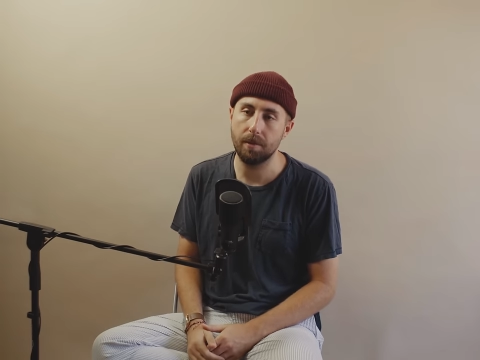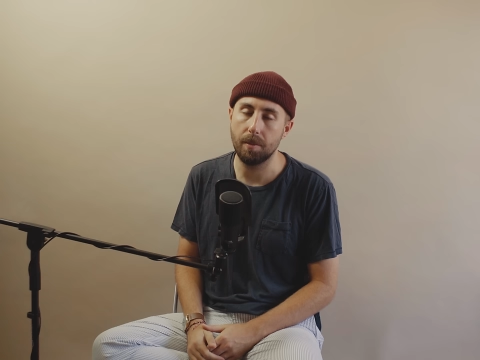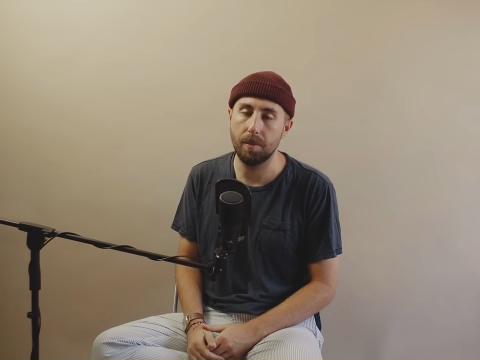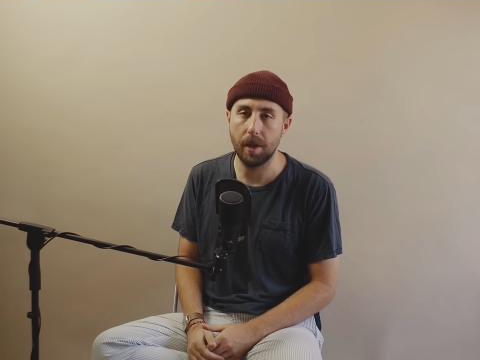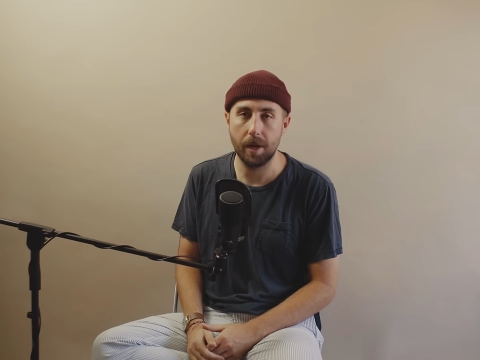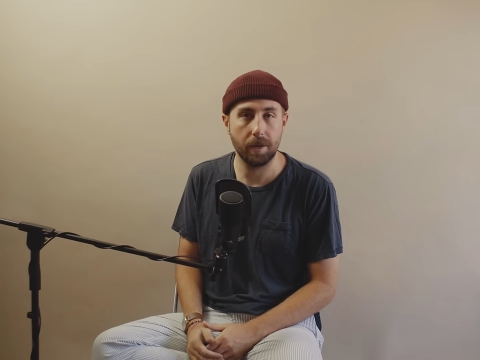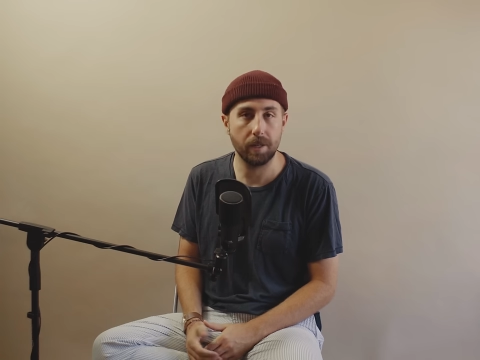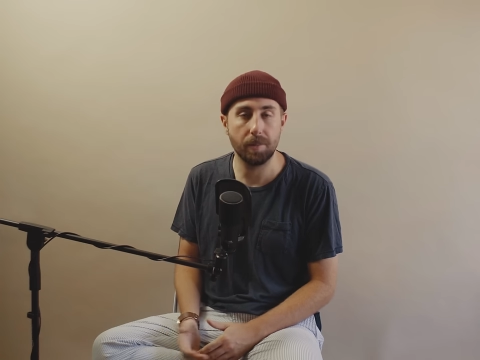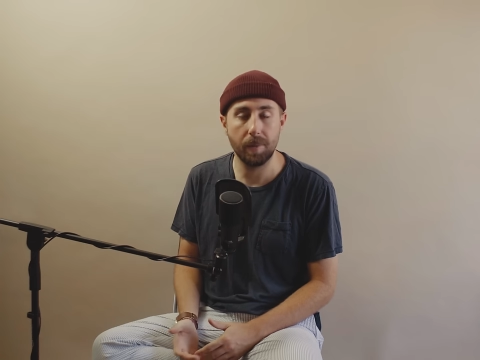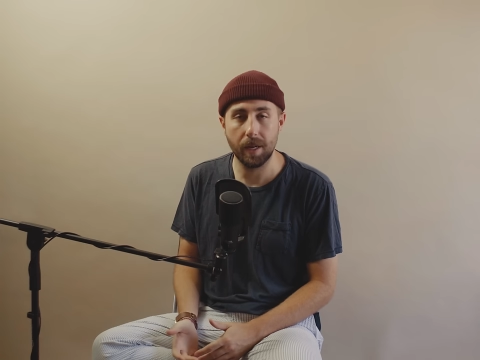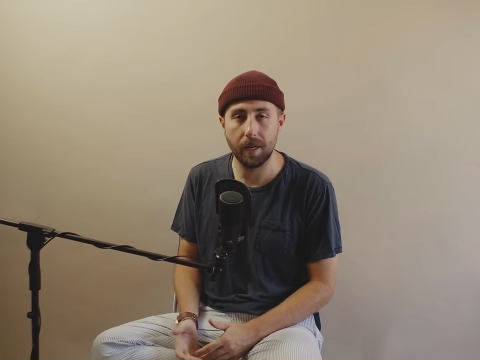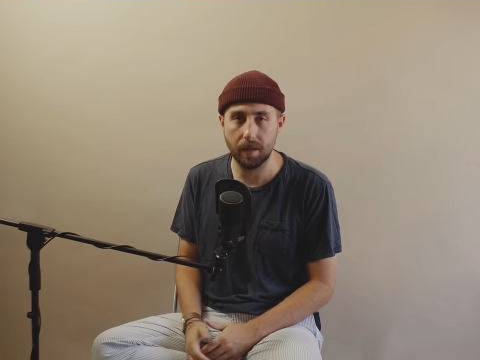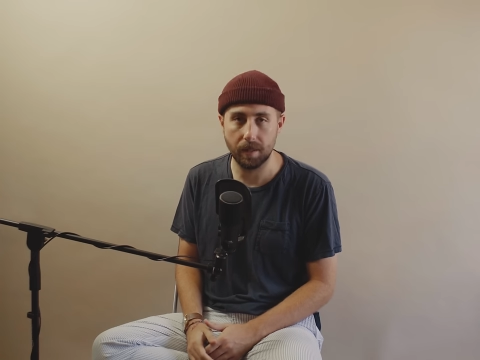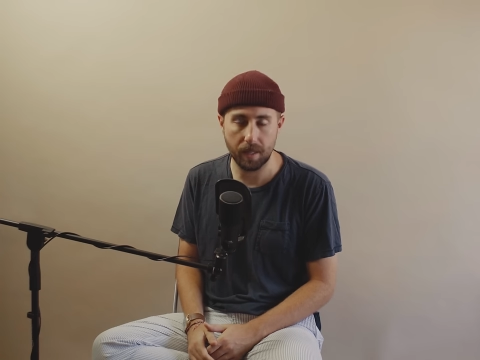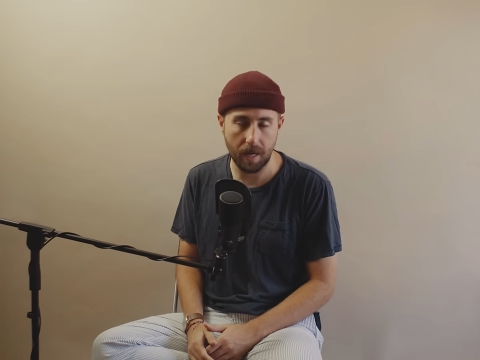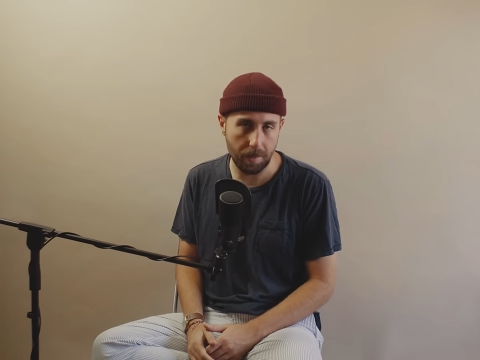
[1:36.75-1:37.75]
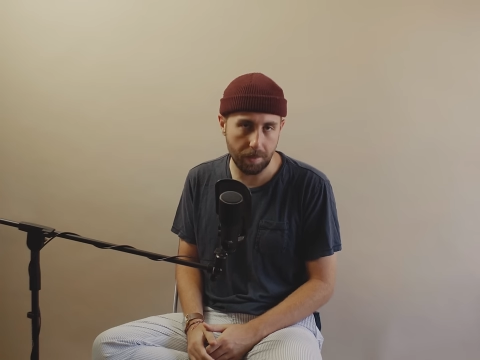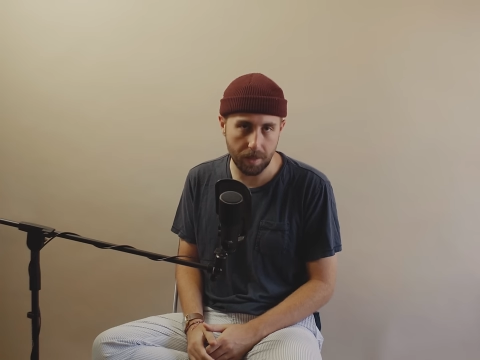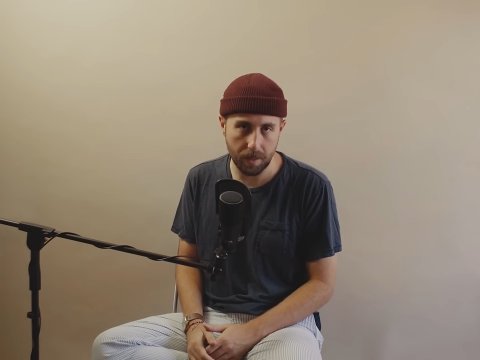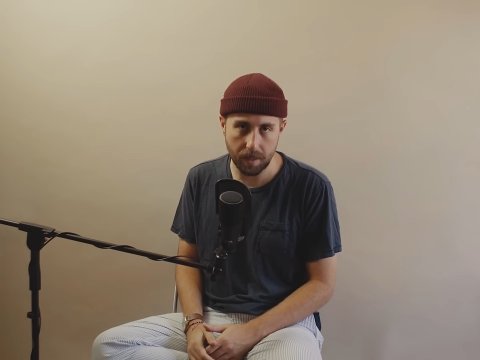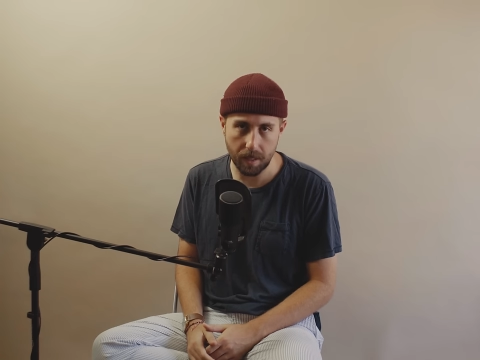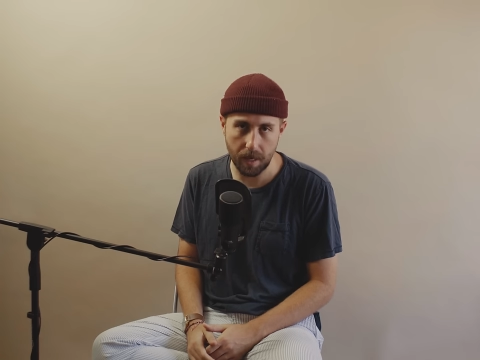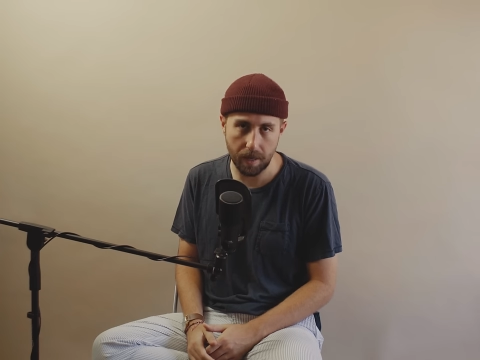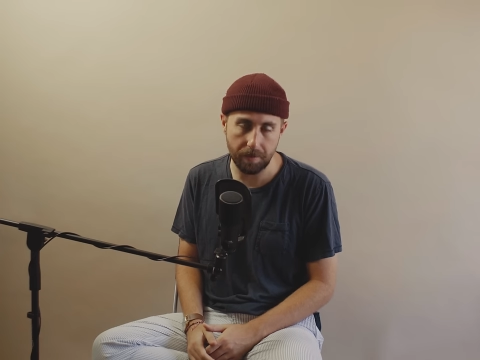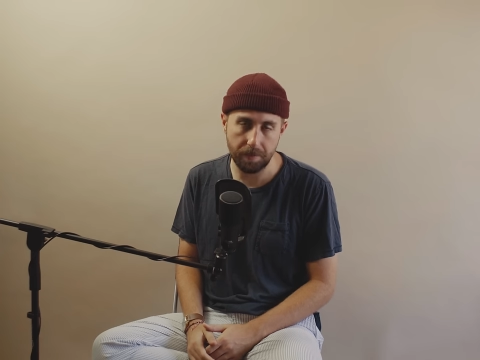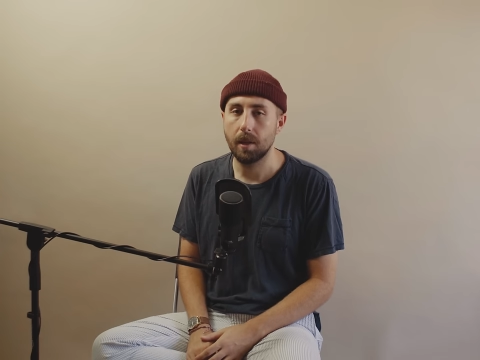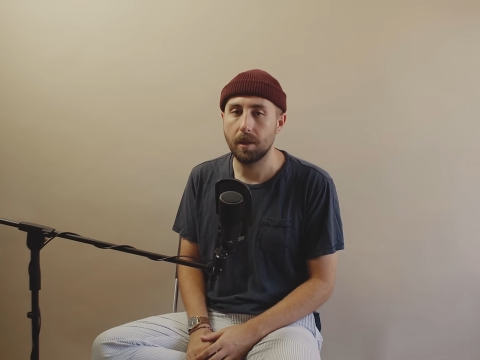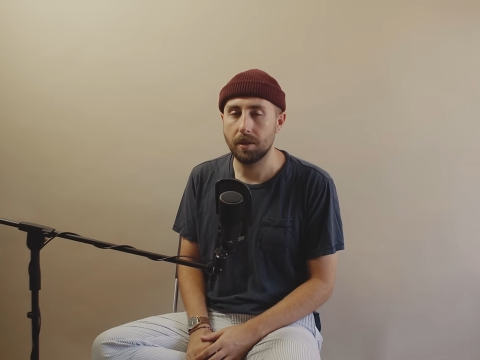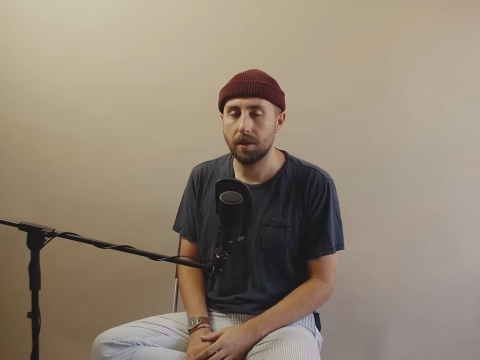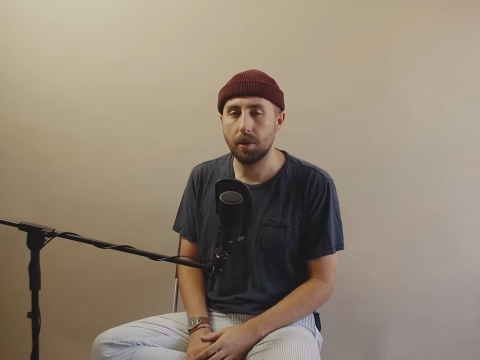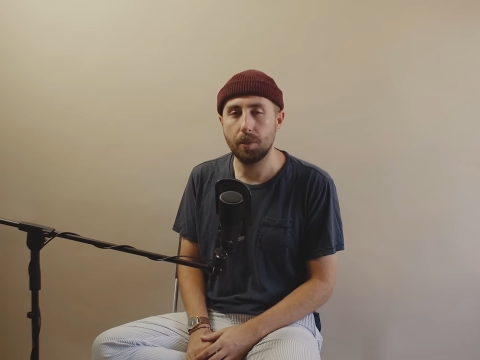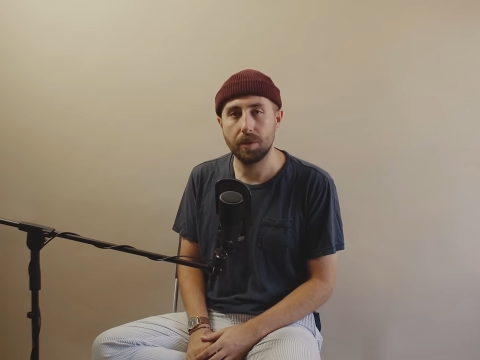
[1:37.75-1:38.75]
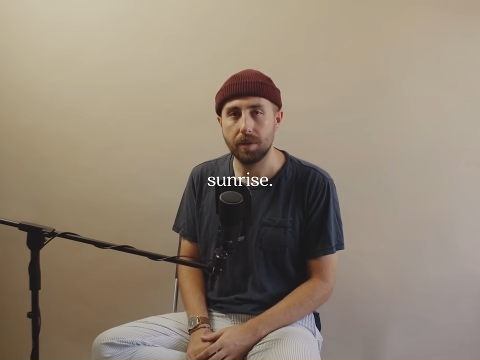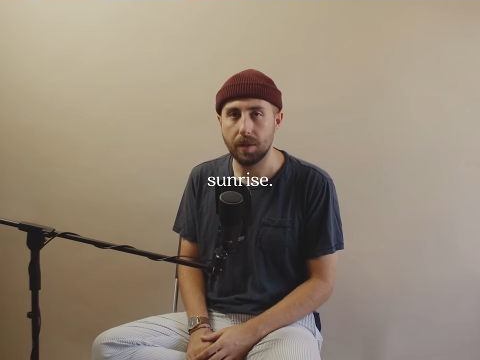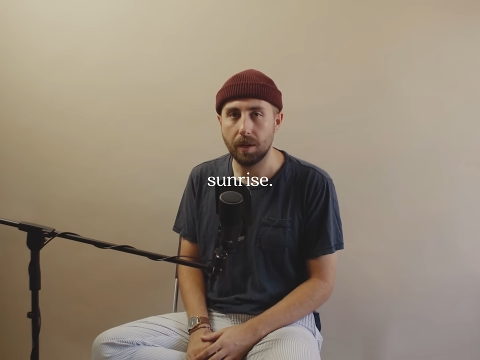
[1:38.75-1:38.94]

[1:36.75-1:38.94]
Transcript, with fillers: from there depending on time of the day. Let's start with